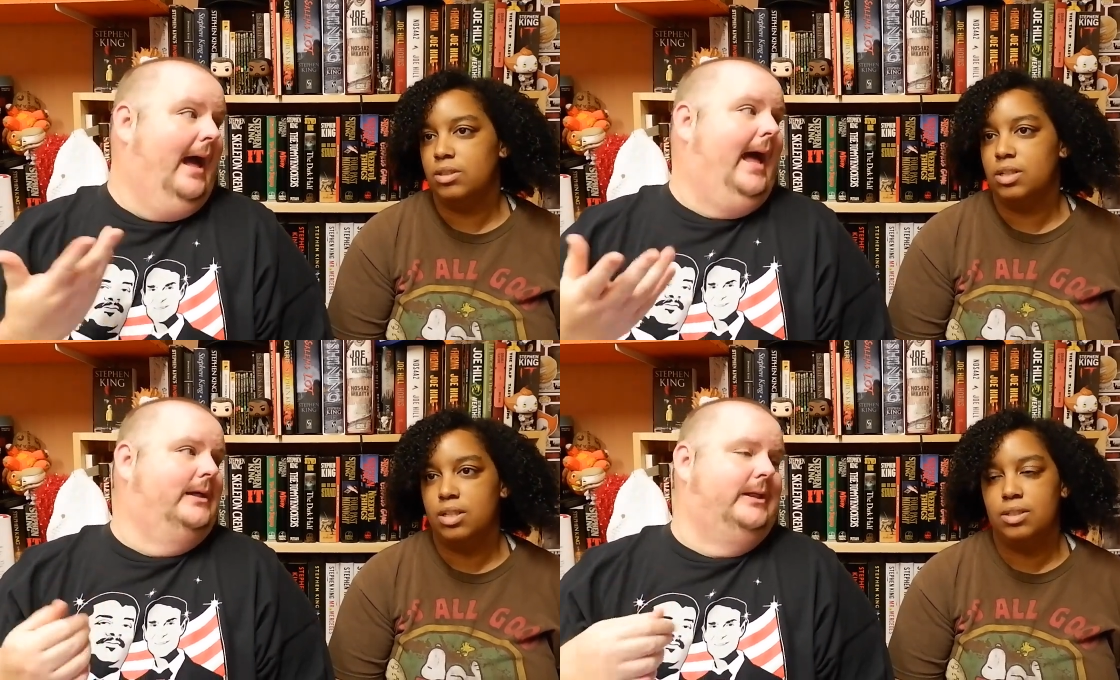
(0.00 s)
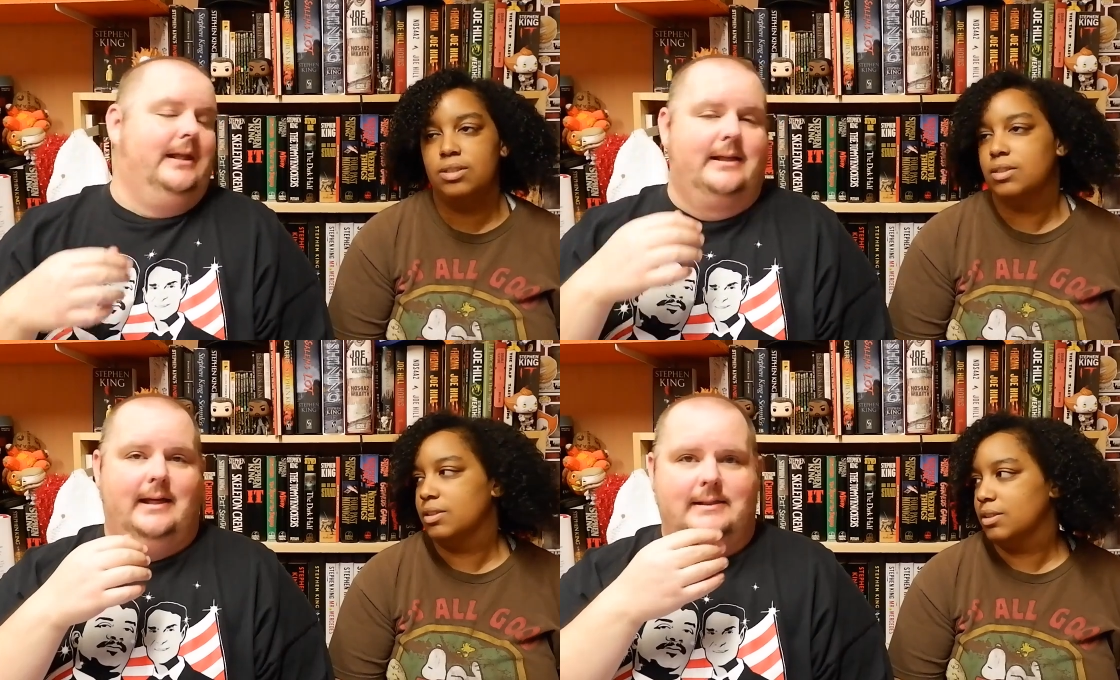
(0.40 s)
Speaker 1: I actually
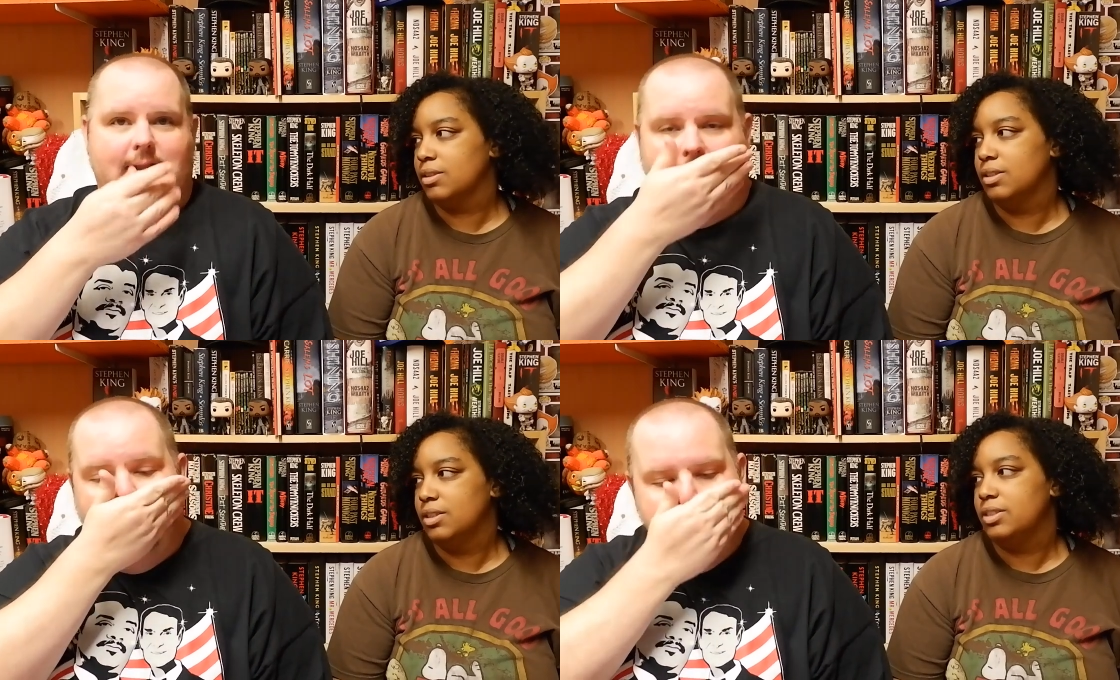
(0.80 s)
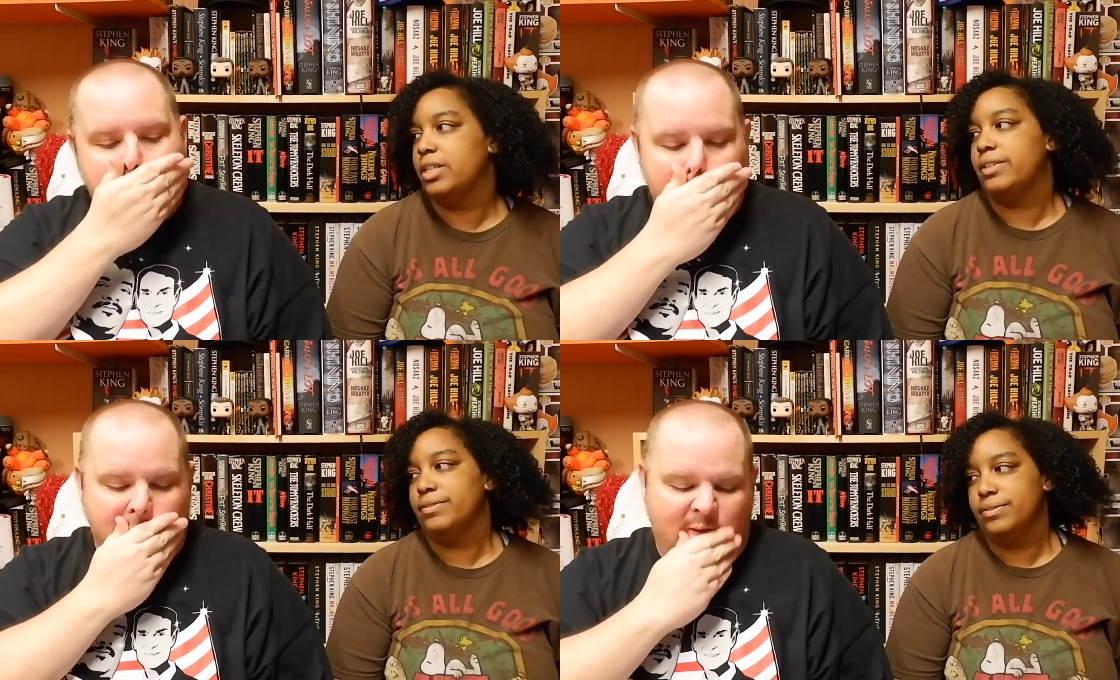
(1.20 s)
like that scene.
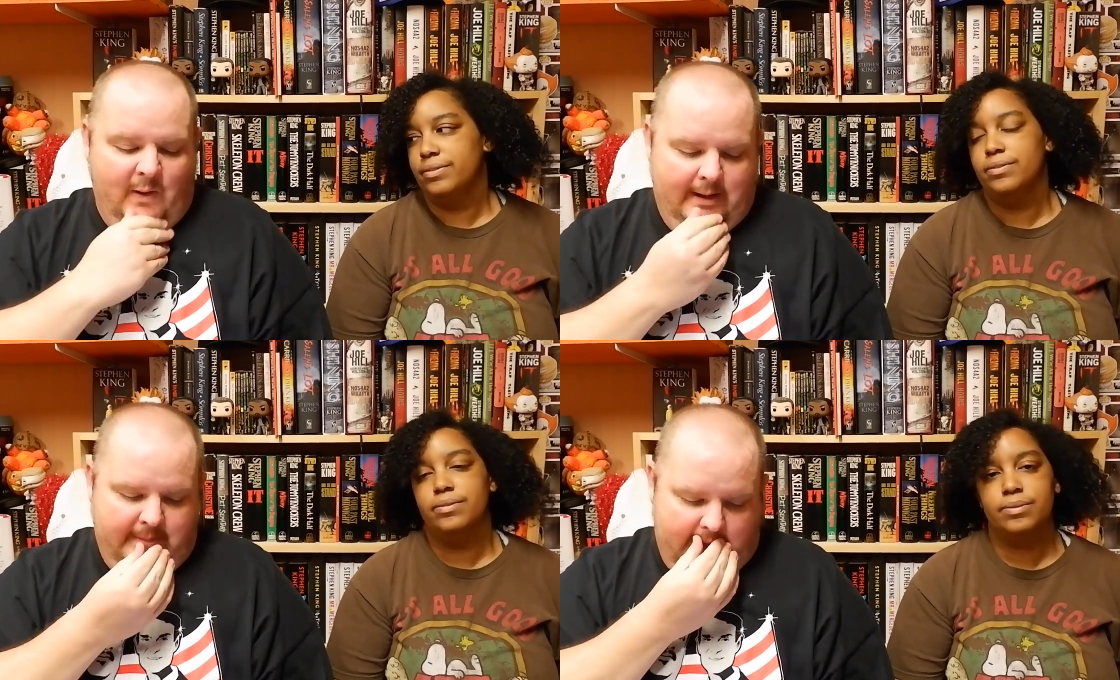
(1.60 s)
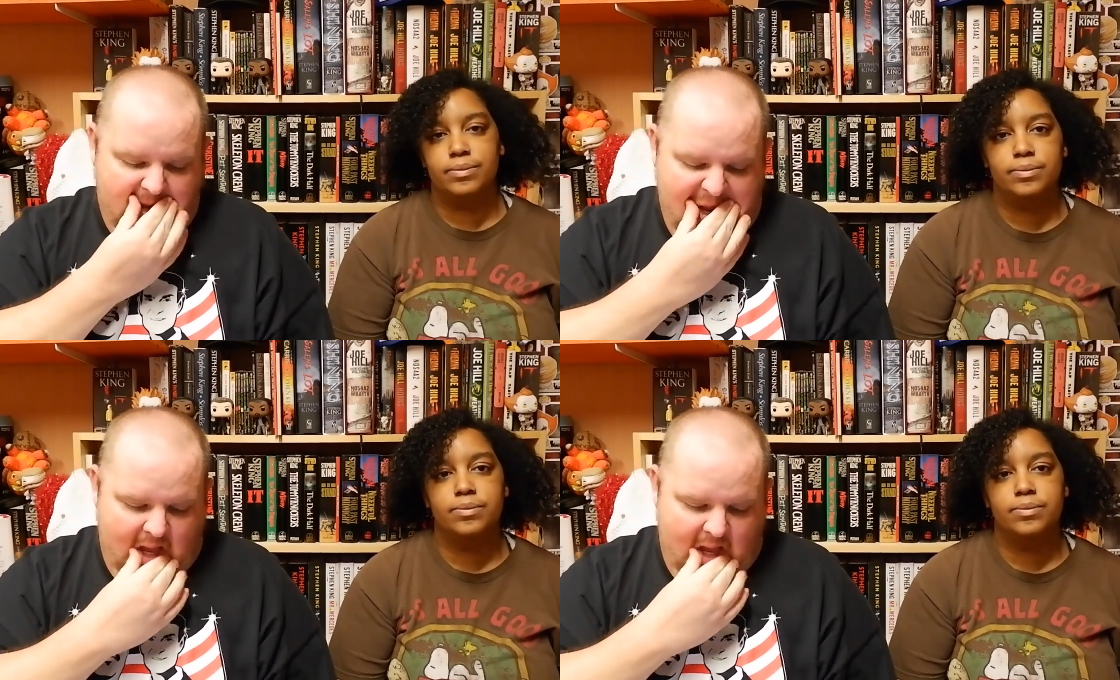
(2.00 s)
Yeah. Quite a bit.